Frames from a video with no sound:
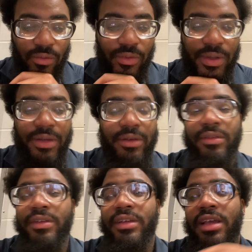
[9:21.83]

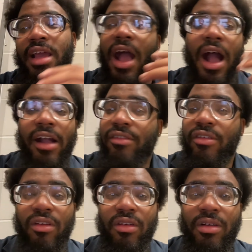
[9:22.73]
Well, I can no
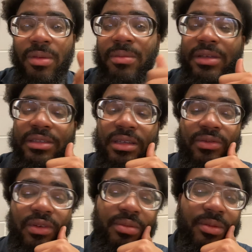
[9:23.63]
longer beat
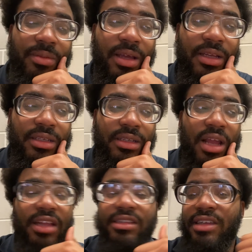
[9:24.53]
myself up about it.
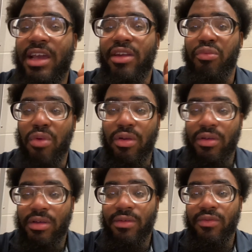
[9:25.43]
I just gotta
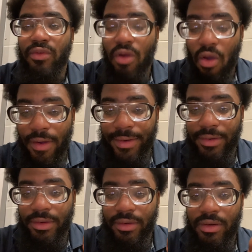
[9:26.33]
work
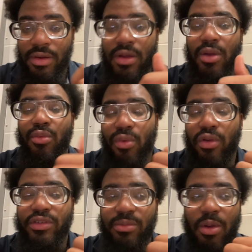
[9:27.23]
harder,
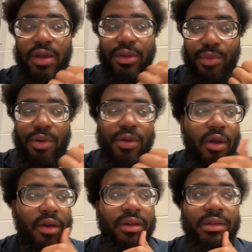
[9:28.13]
work smarter, work
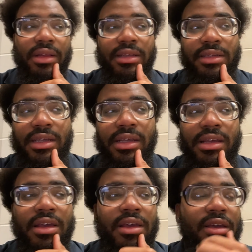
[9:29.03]
harder. That's it.
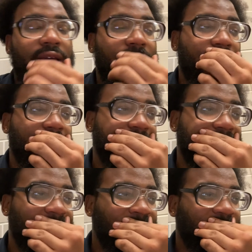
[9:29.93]

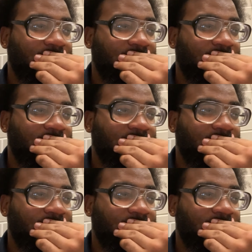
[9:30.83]
Um,